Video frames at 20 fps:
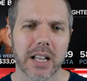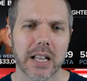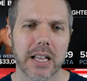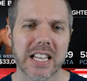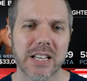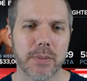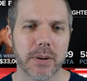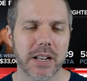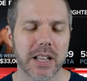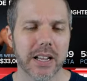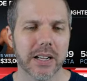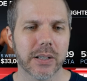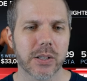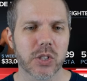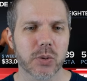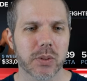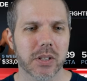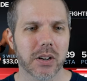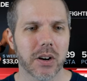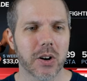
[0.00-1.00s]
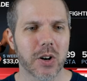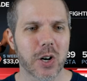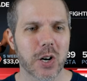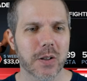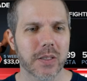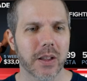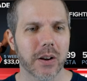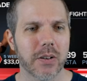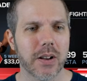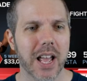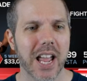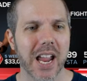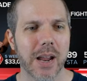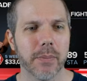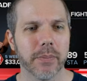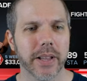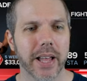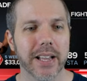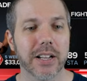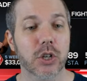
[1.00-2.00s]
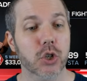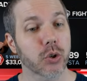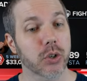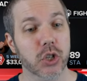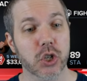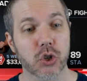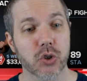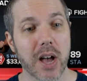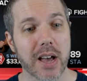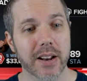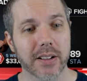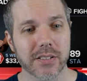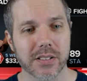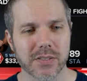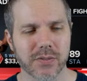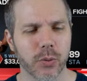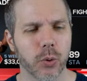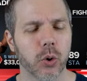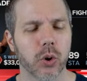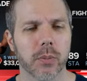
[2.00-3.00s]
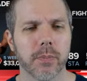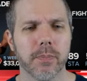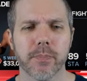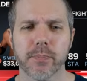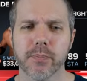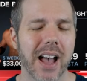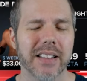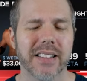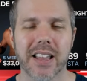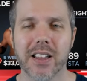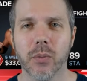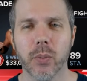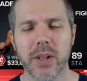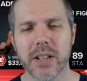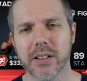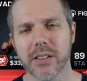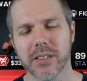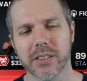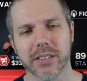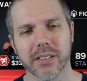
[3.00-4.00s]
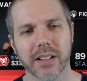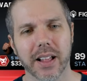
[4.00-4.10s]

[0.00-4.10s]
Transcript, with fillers: anybody else with an R in their name, like Tristratus, for ten weeks.